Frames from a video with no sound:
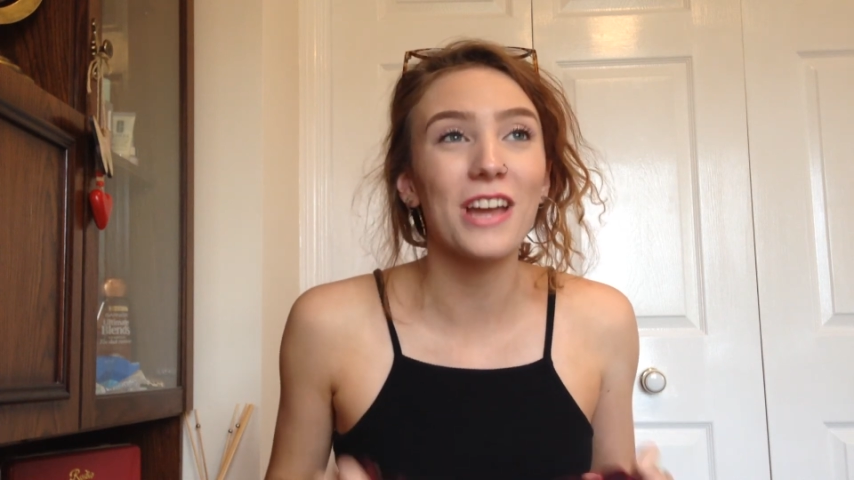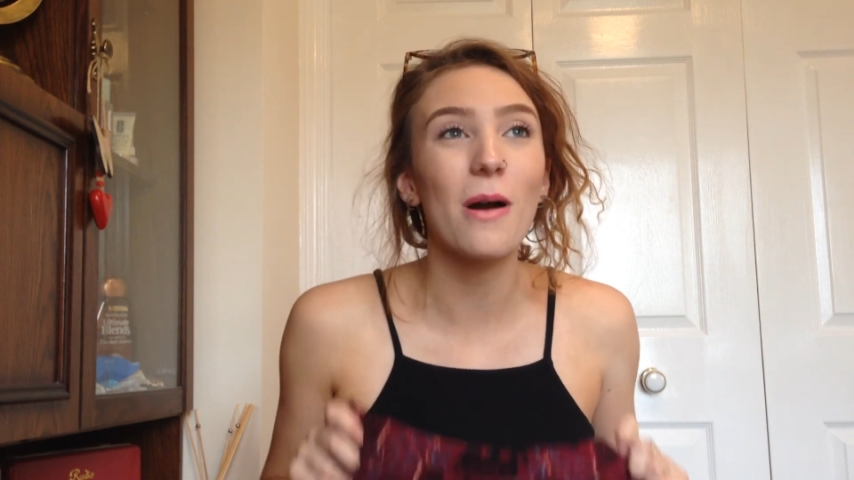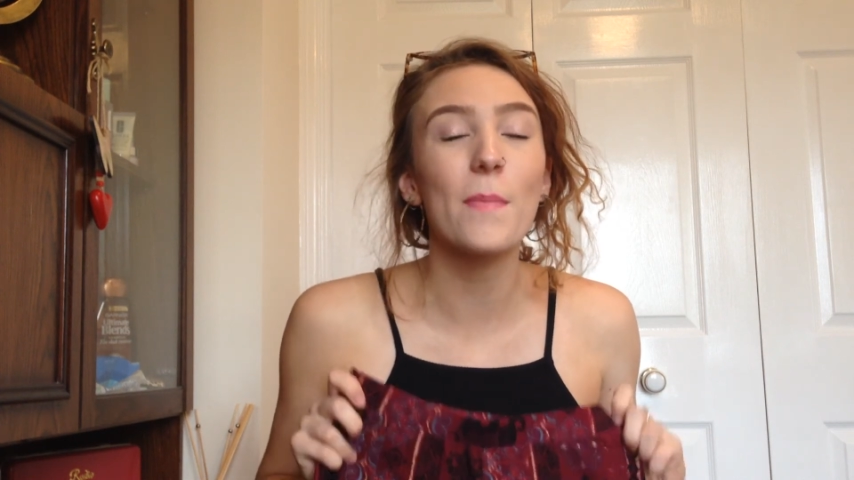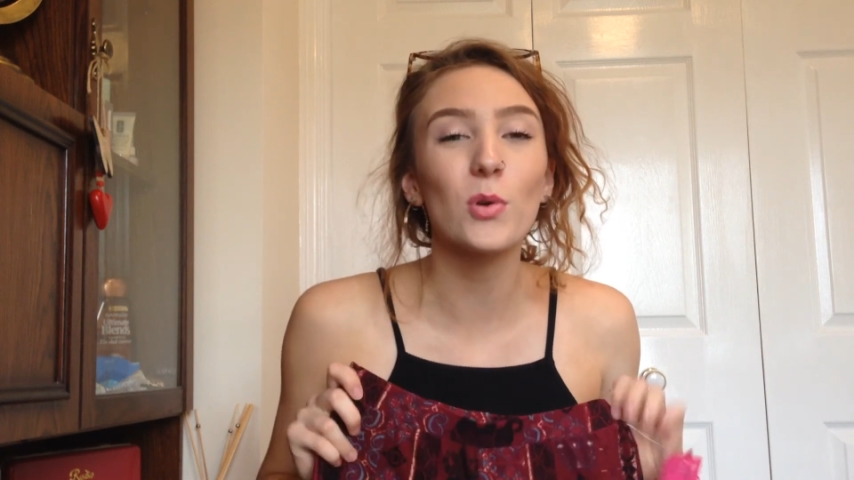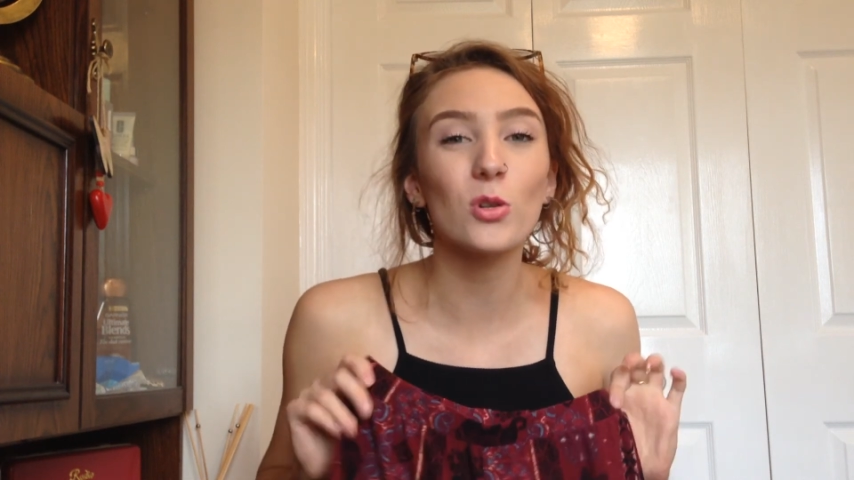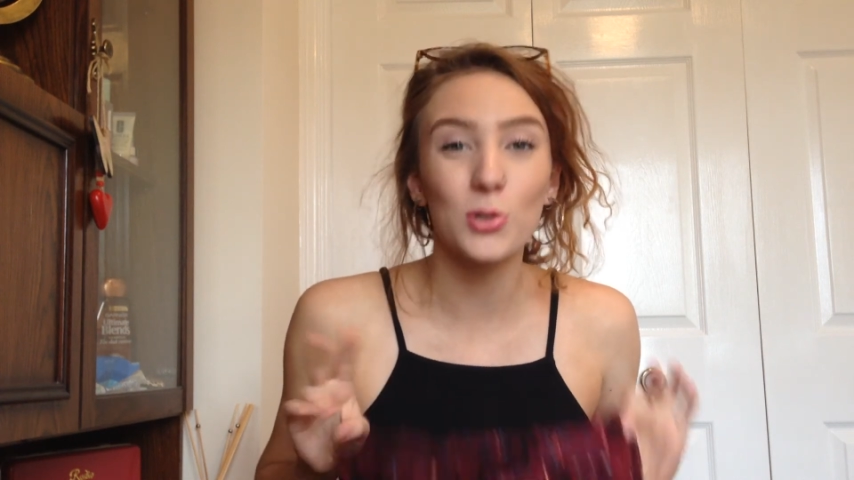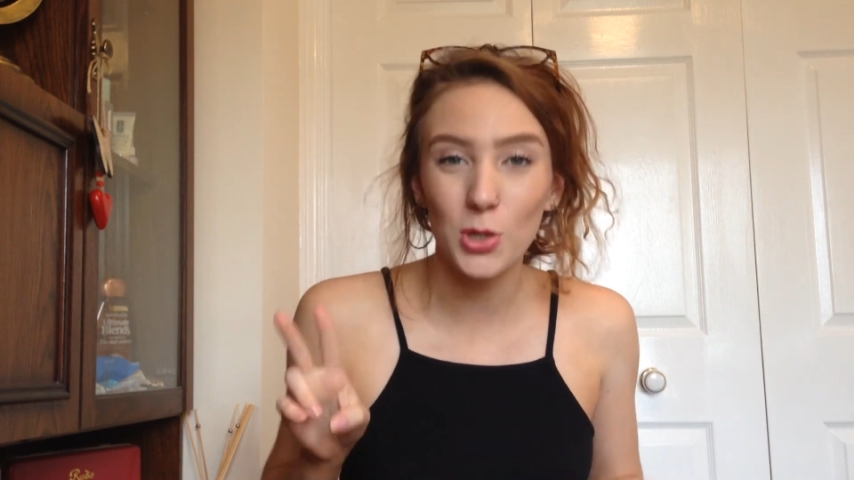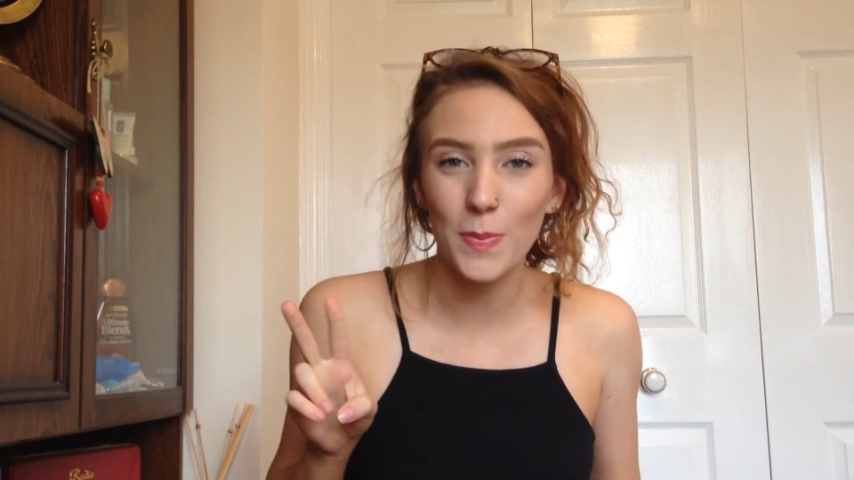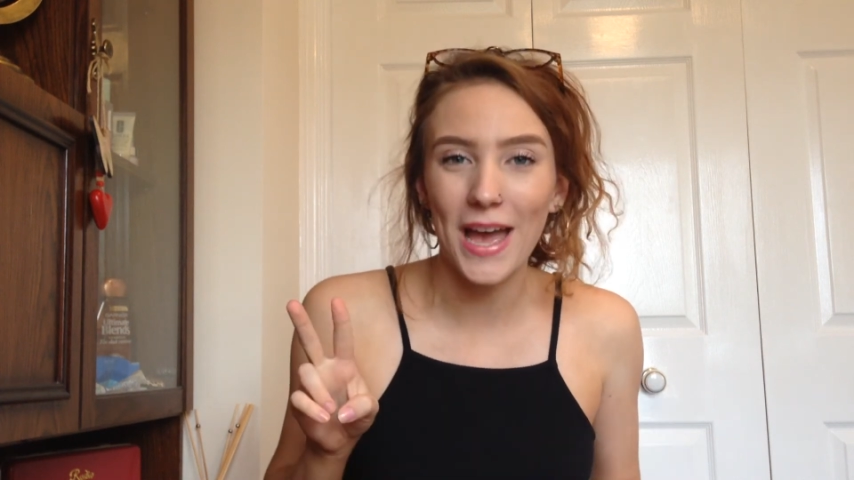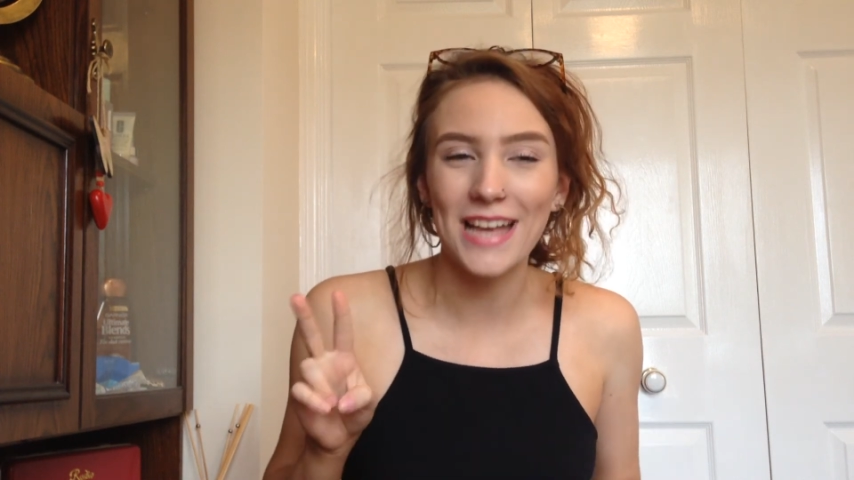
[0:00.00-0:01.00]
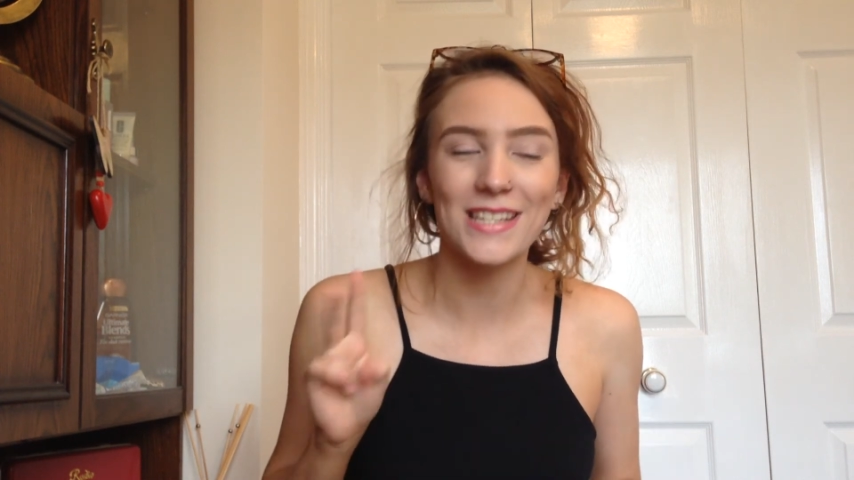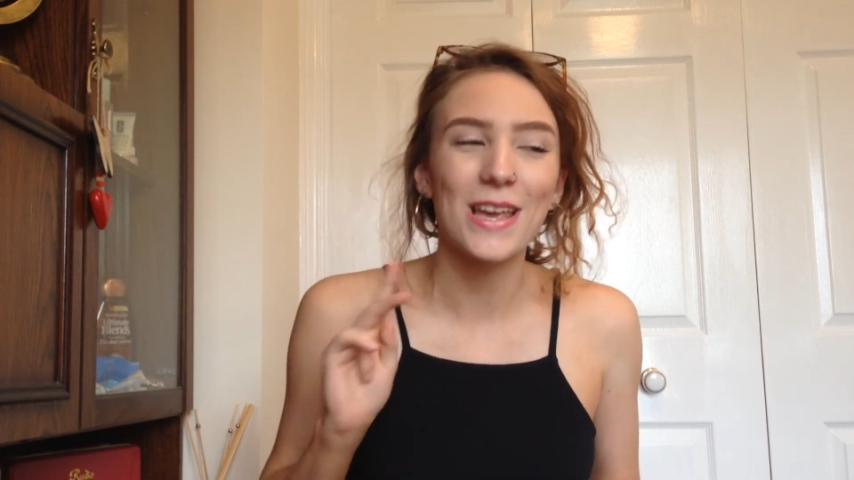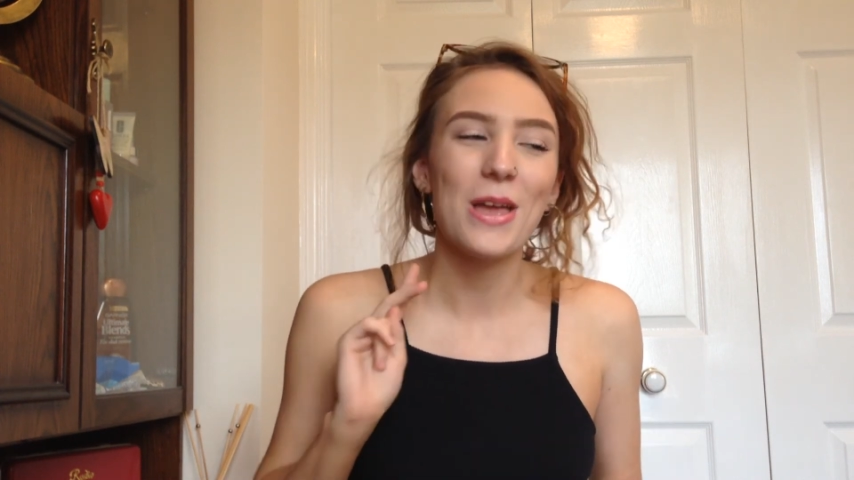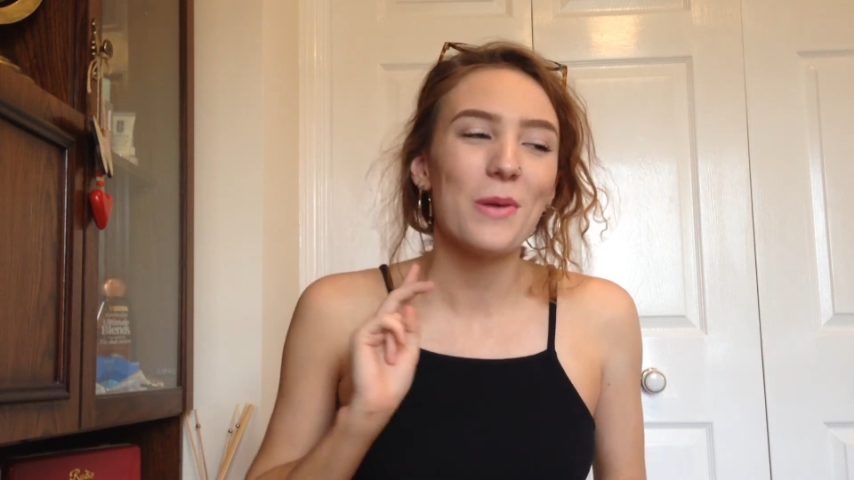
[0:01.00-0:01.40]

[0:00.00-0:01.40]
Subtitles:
Now, I brought two pairs